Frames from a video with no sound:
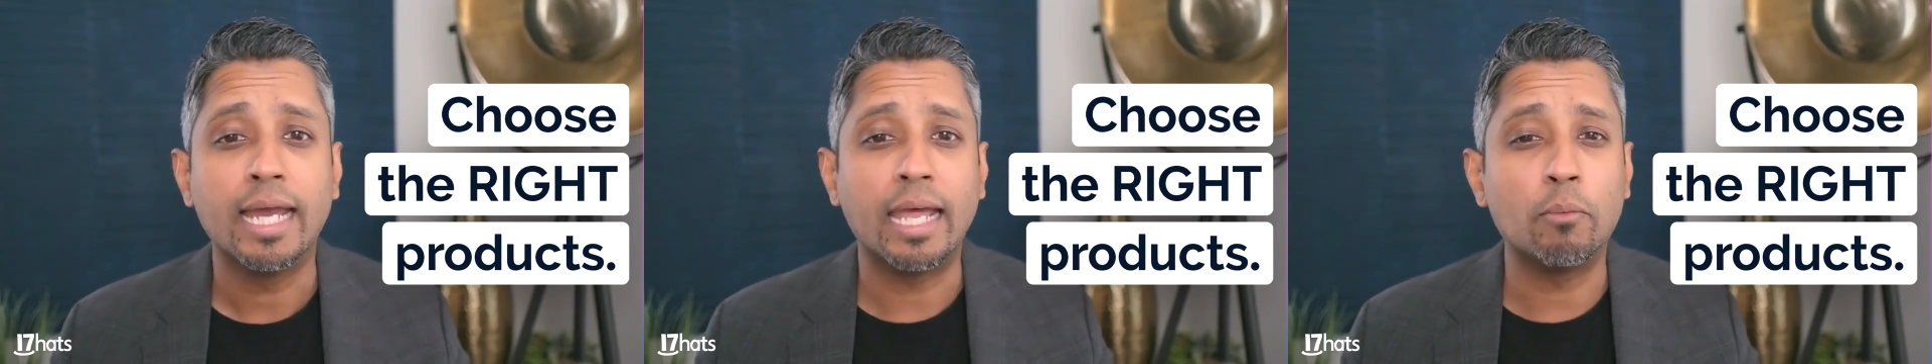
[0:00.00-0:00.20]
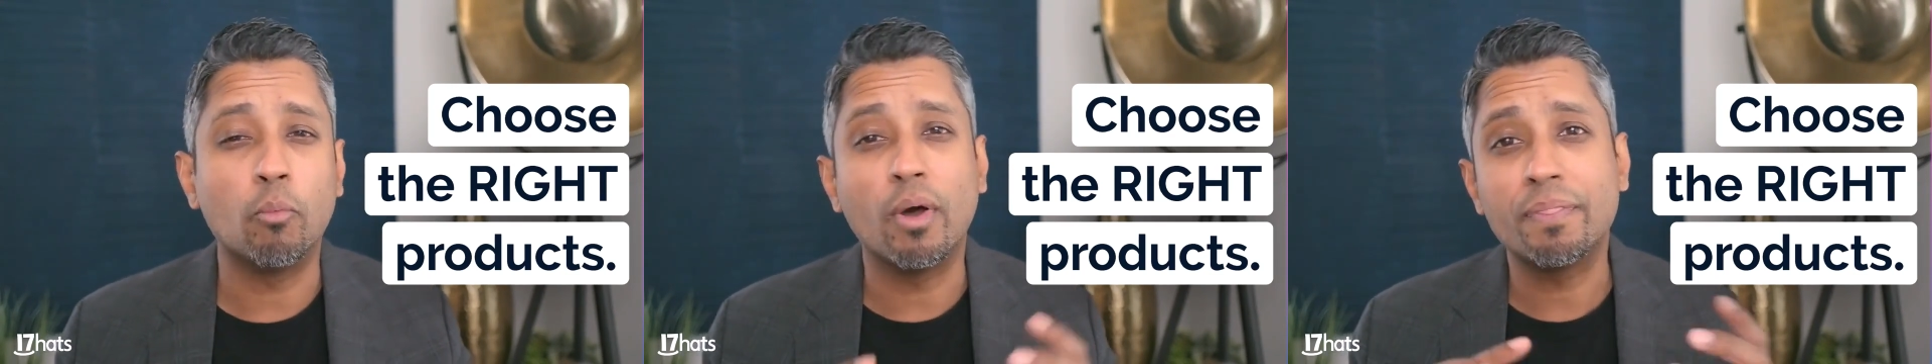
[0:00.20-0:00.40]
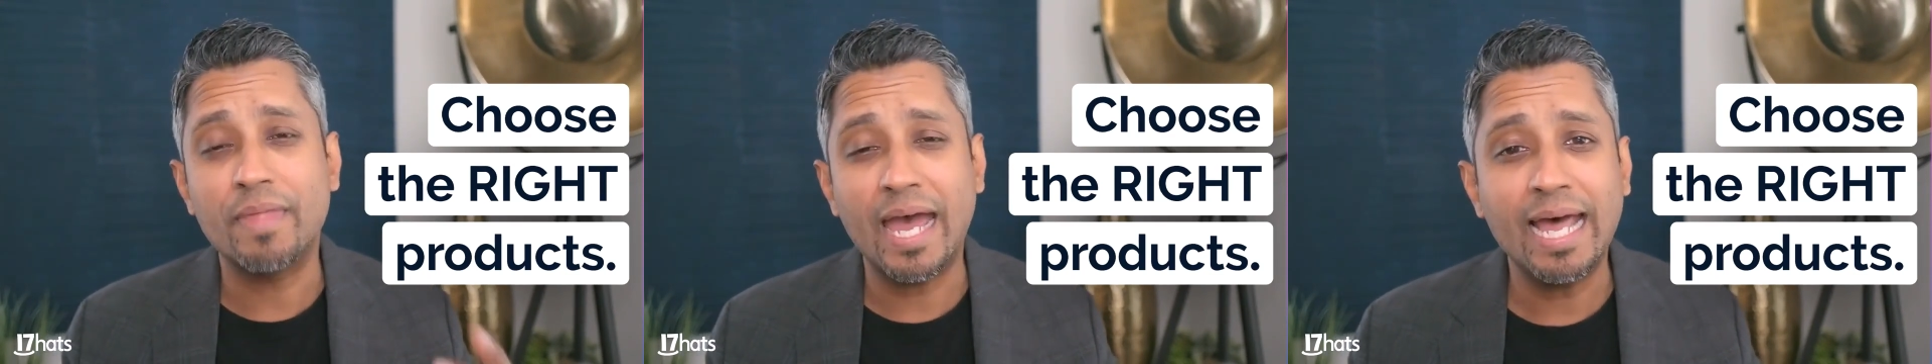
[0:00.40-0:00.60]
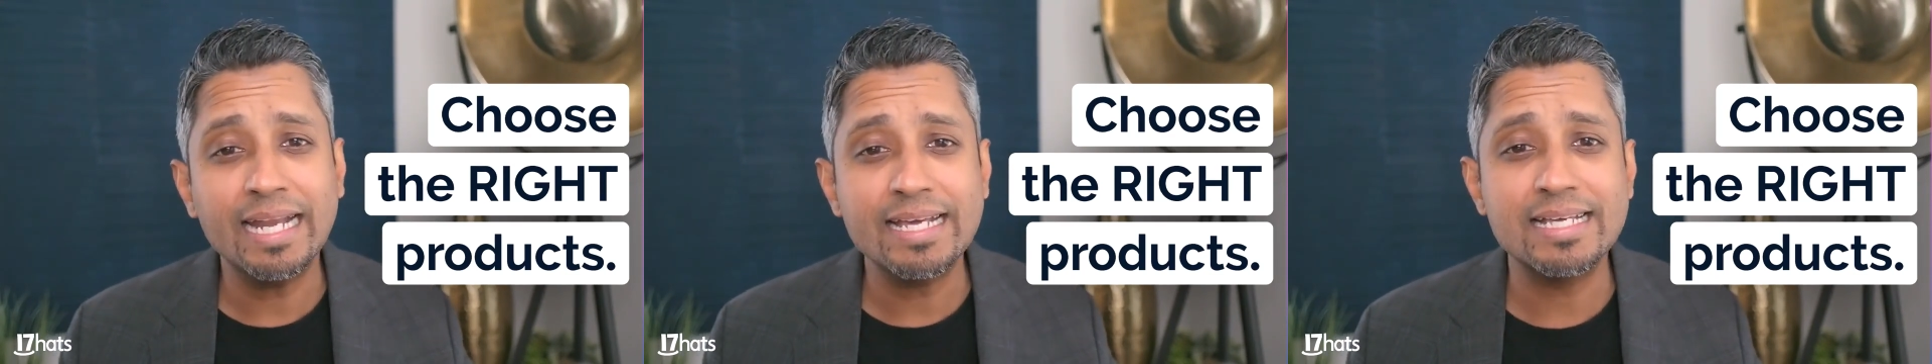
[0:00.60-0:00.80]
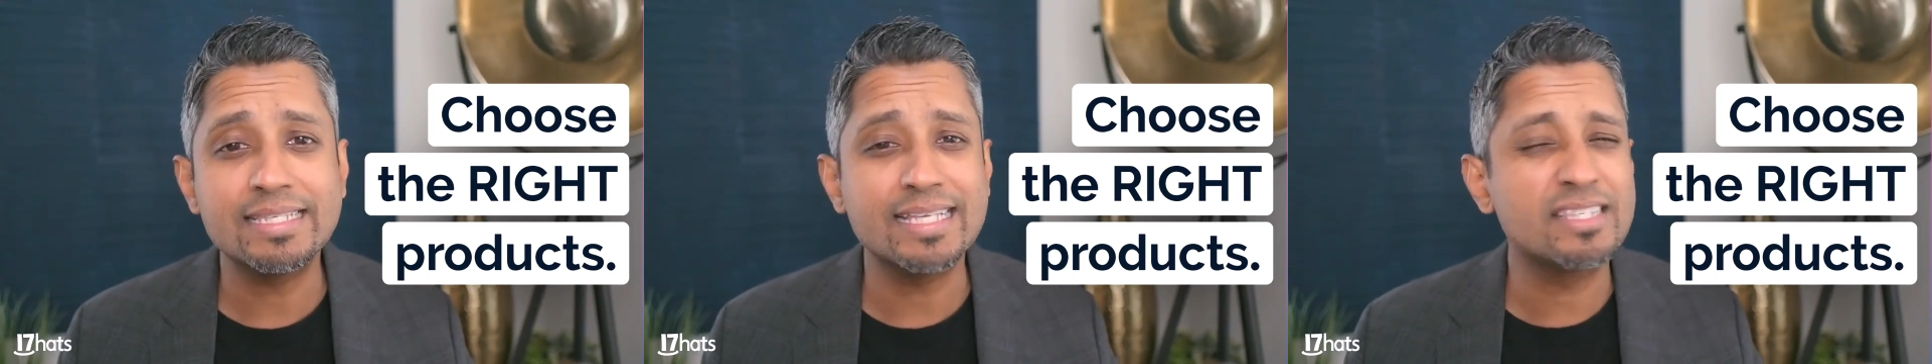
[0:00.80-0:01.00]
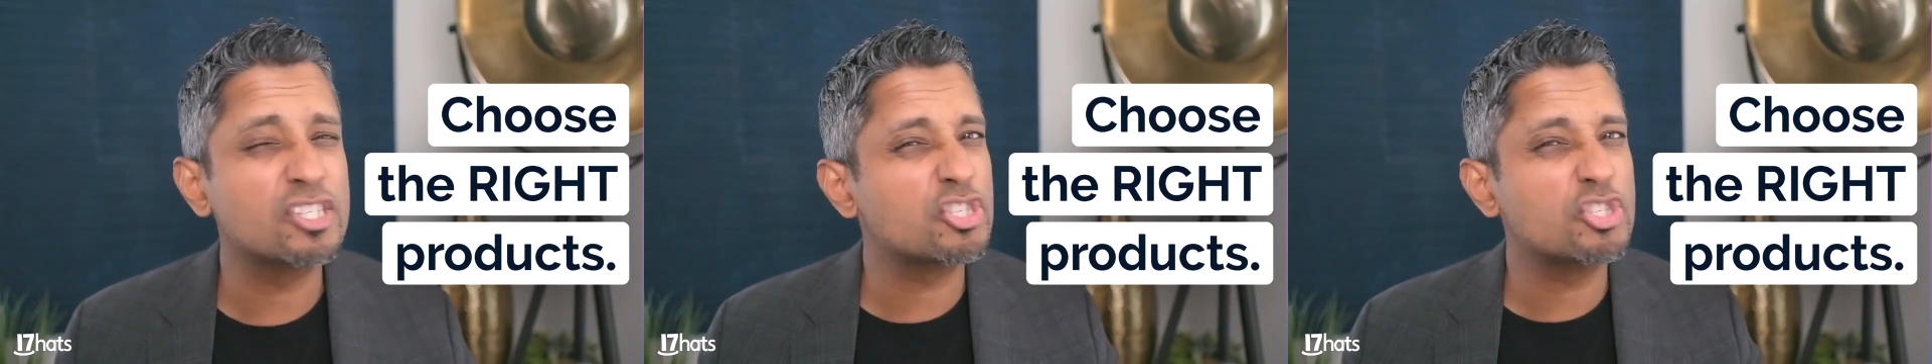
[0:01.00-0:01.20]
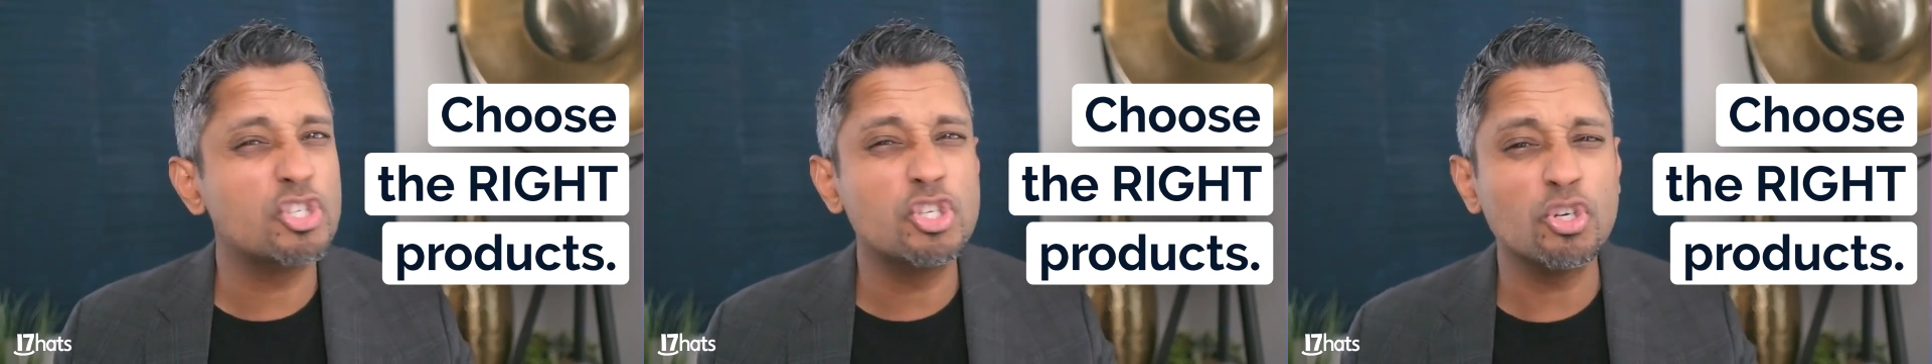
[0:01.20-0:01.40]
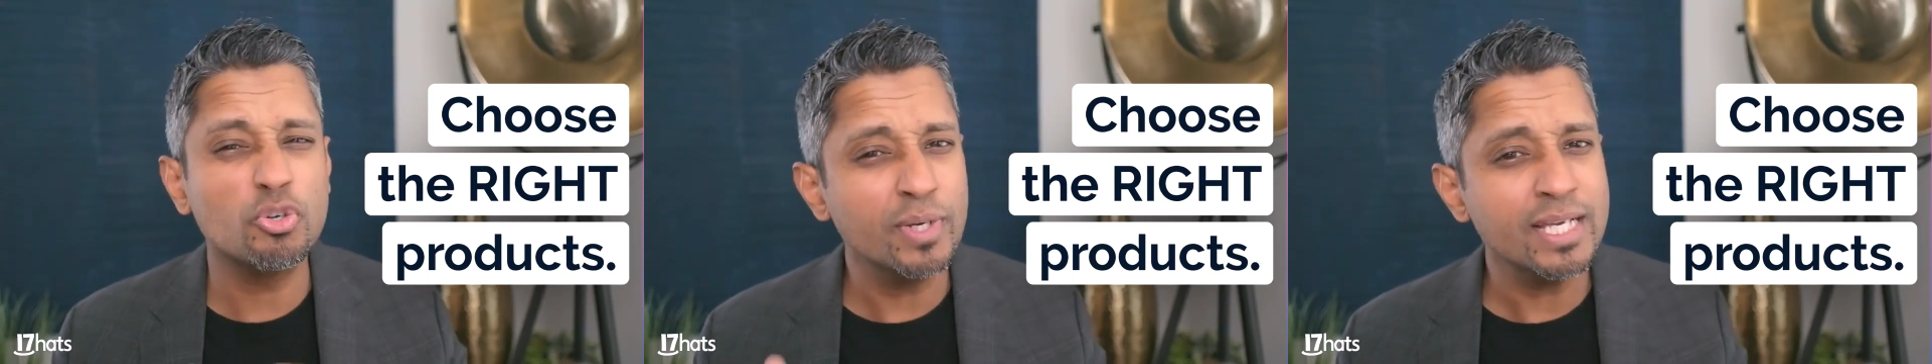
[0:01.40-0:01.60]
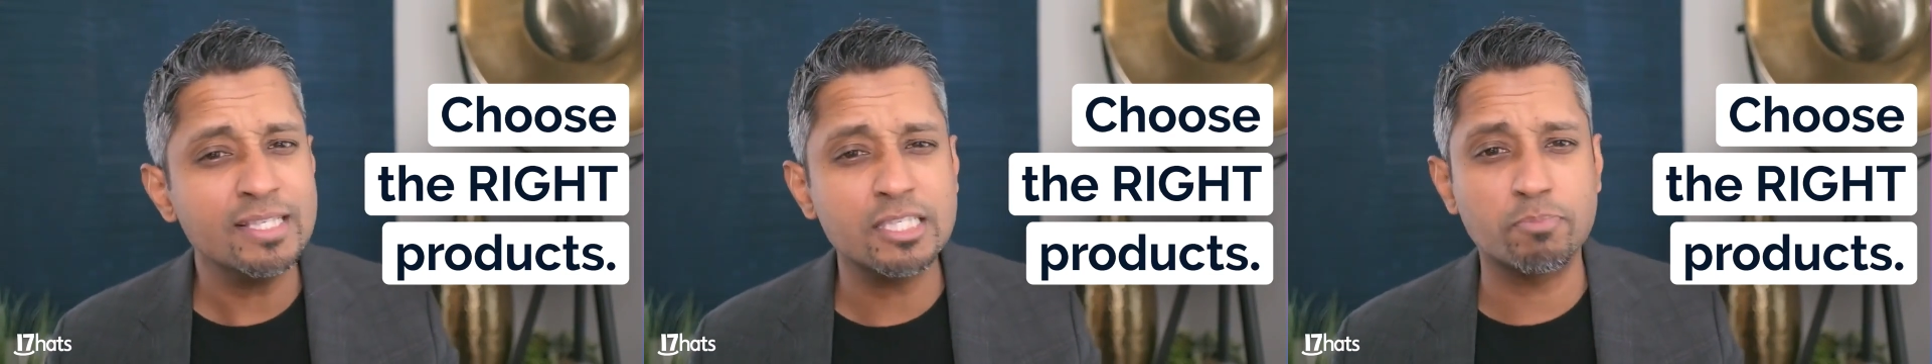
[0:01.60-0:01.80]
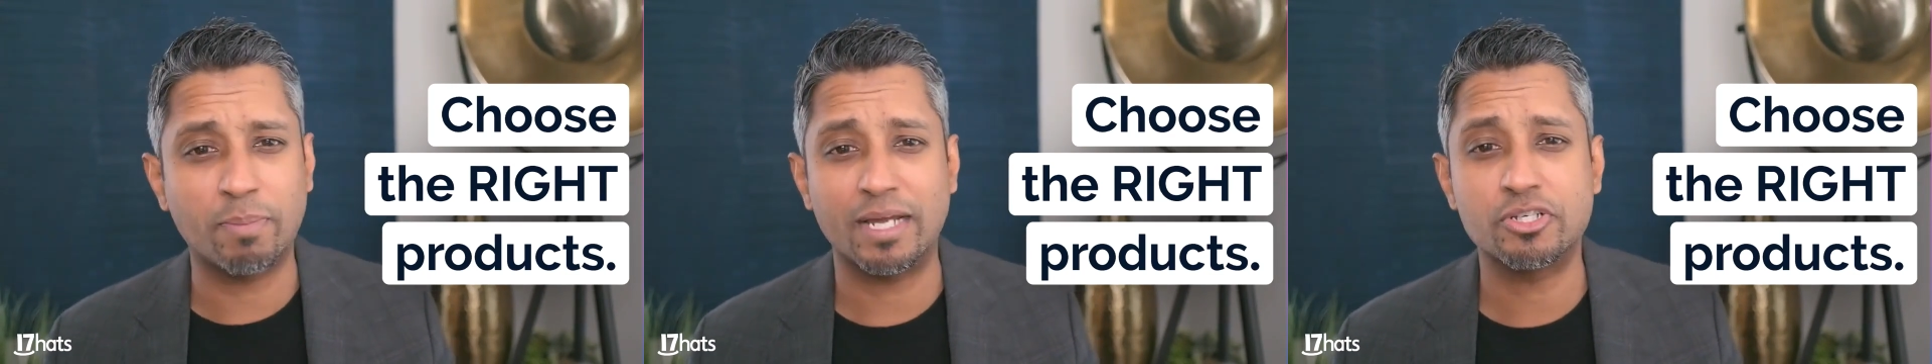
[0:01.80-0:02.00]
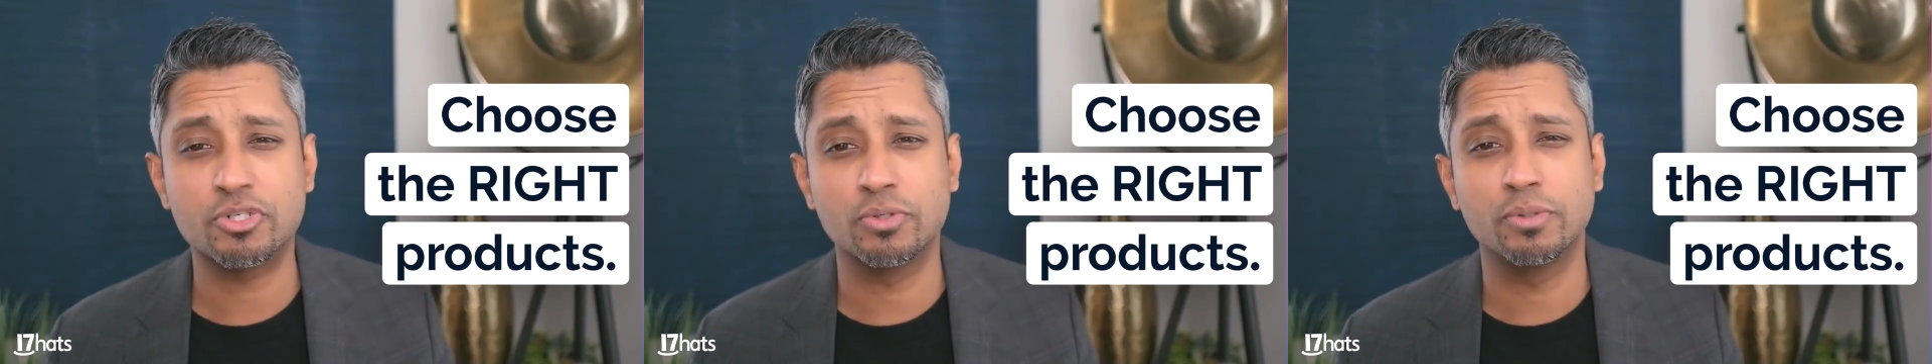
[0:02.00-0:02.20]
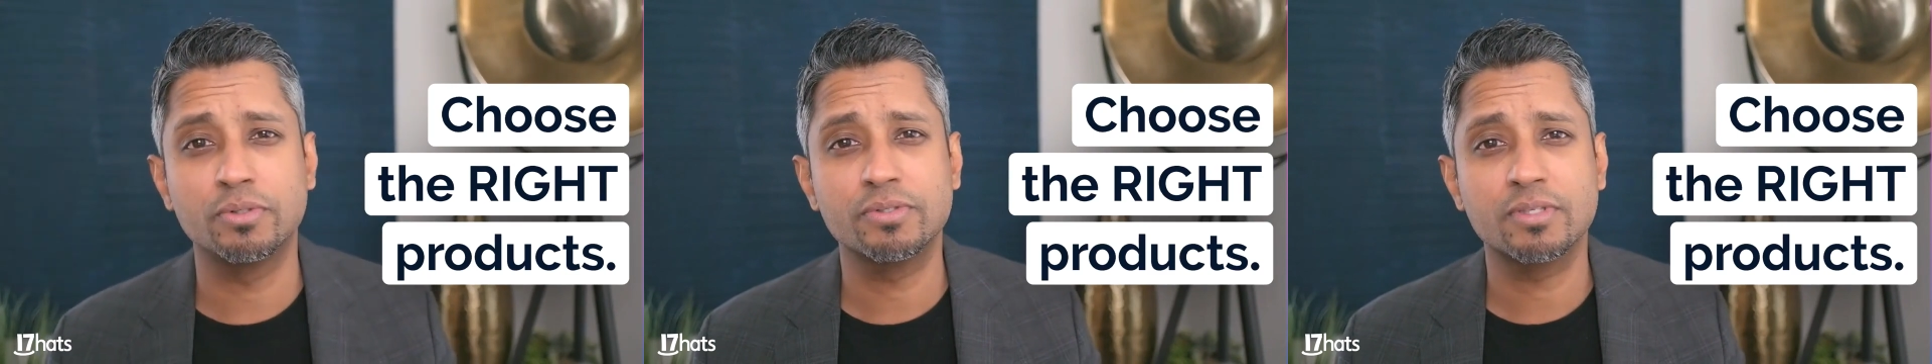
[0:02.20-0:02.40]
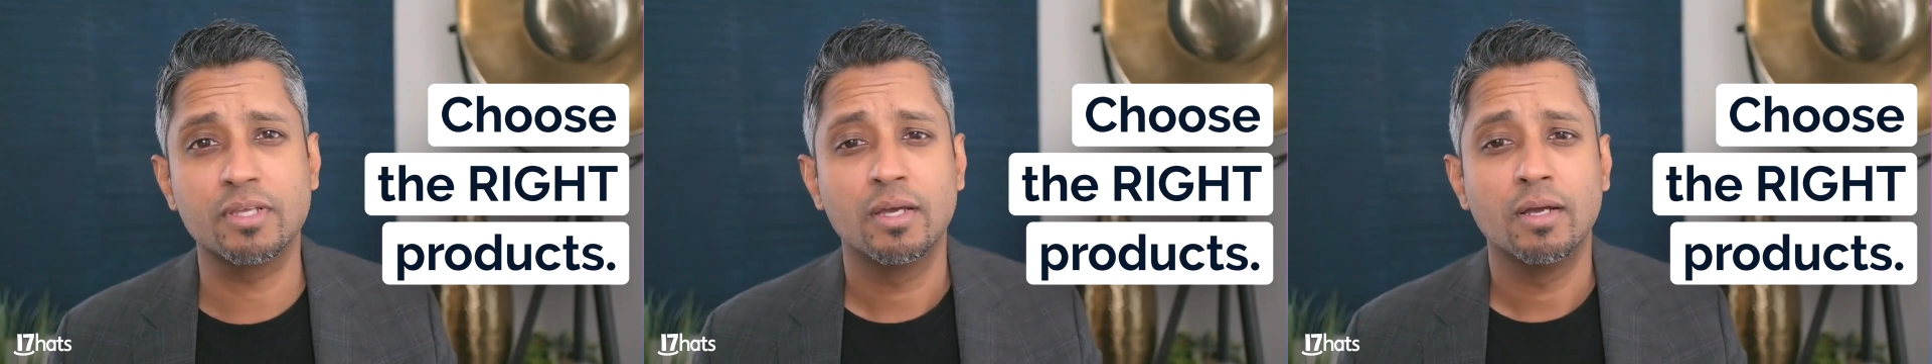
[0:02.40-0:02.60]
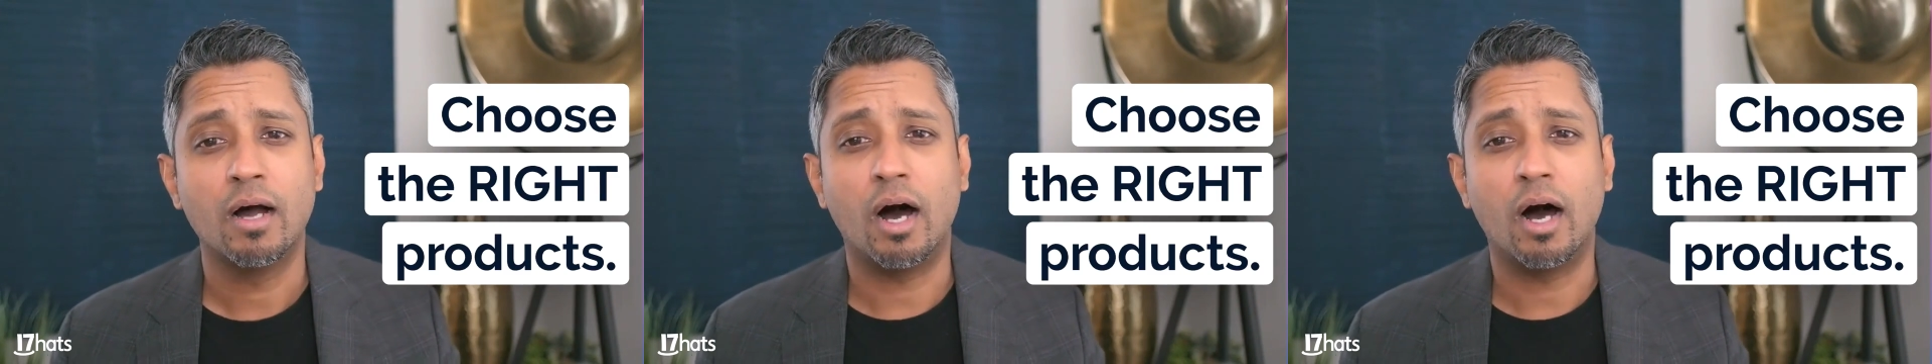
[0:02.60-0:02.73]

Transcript: And what that is, it's just doing specials